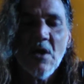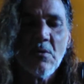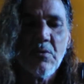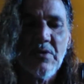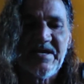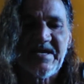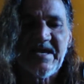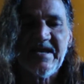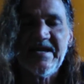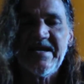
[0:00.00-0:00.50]

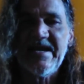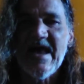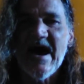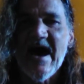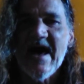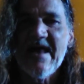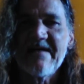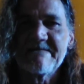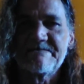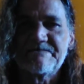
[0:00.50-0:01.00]
We
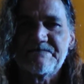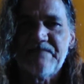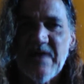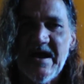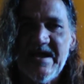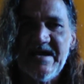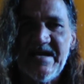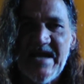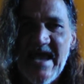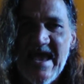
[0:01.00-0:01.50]
cannot
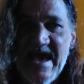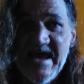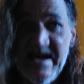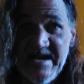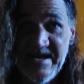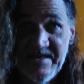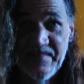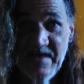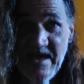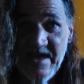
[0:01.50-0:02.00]
fight
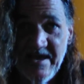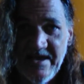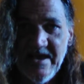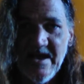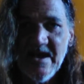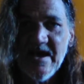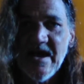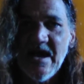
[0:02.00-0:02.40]
anything